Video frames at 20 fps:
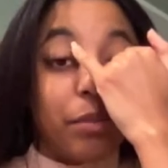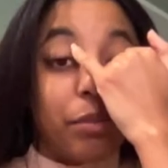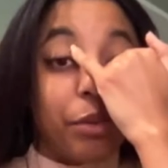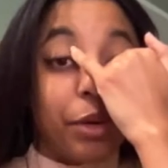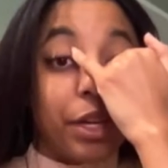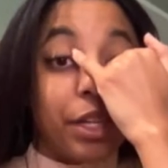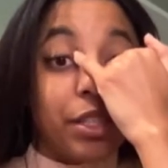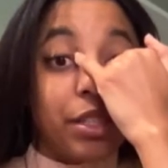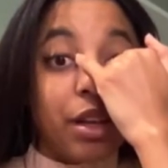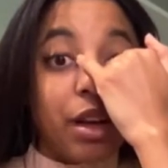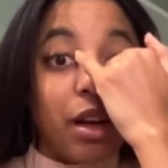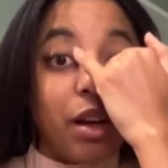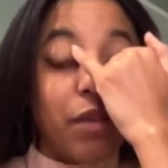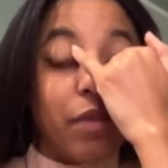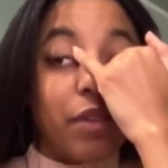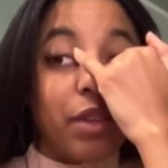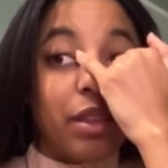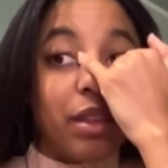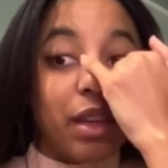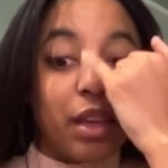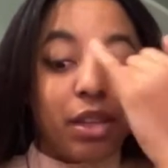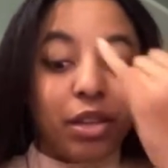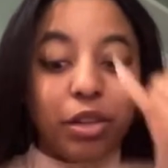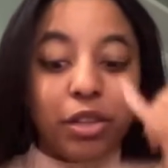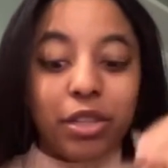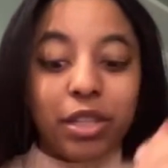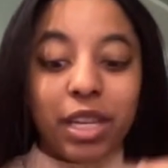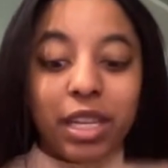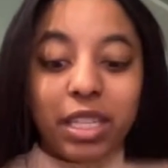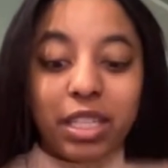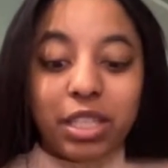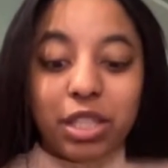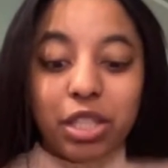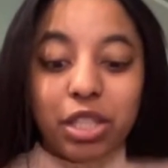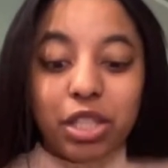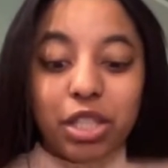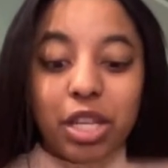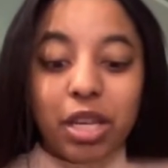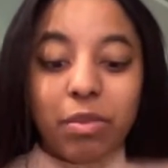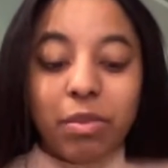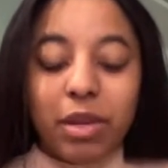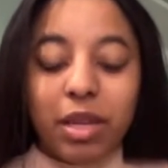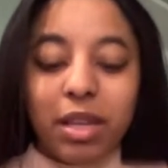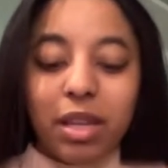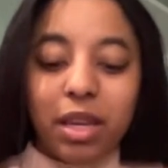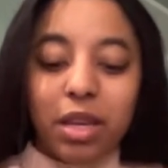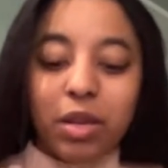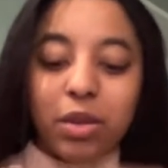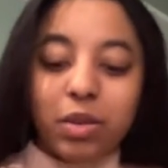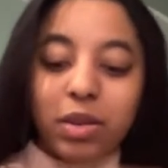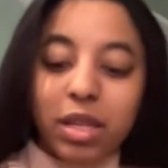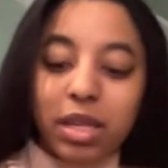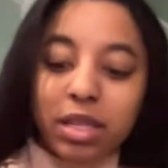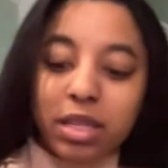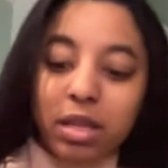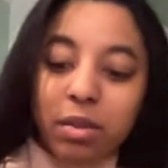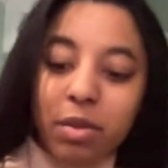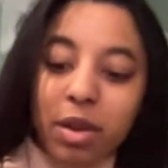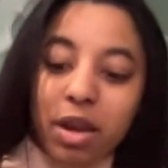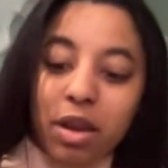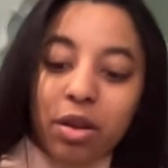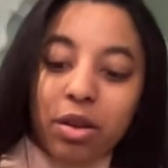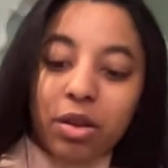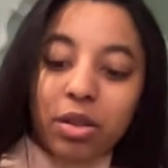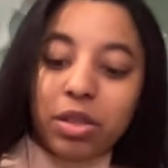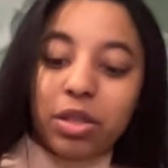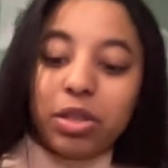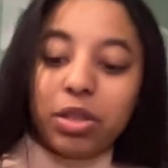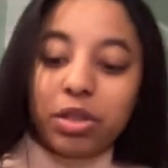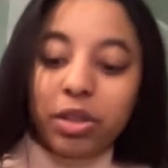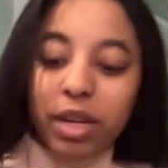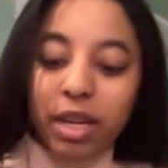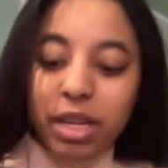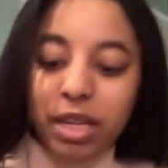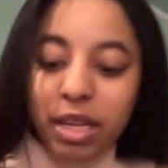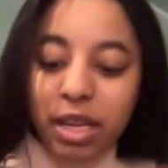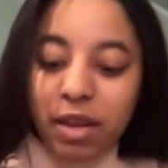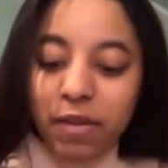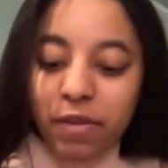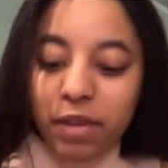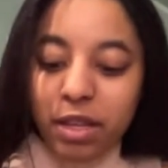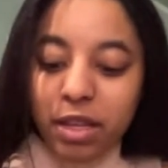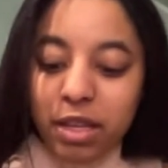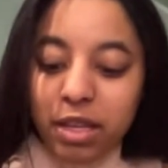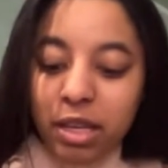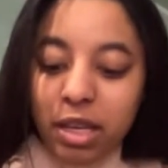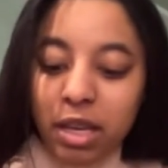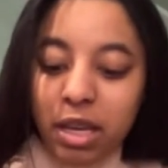breaks off, and then your nice shaping that you did to make it all straight and even,